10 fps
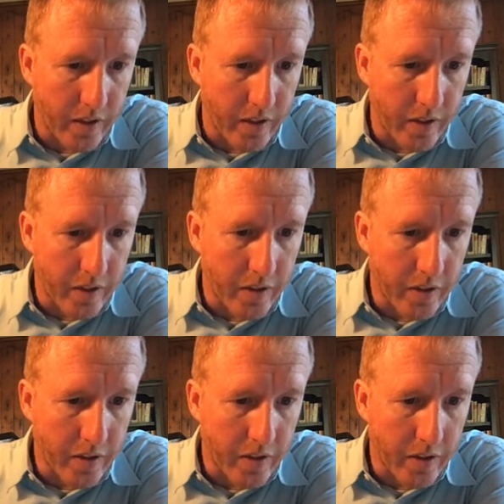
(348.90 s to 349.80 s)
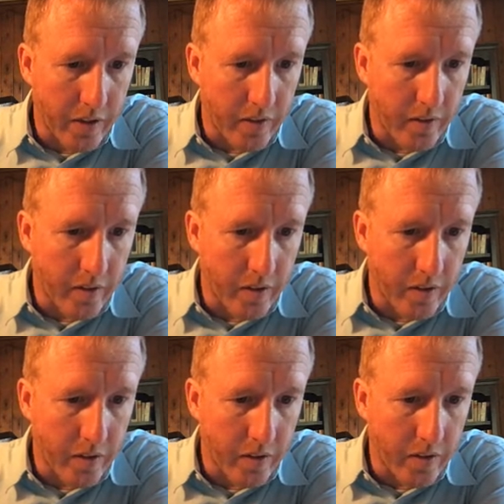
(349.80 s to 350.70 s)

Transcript: Nobody speaks.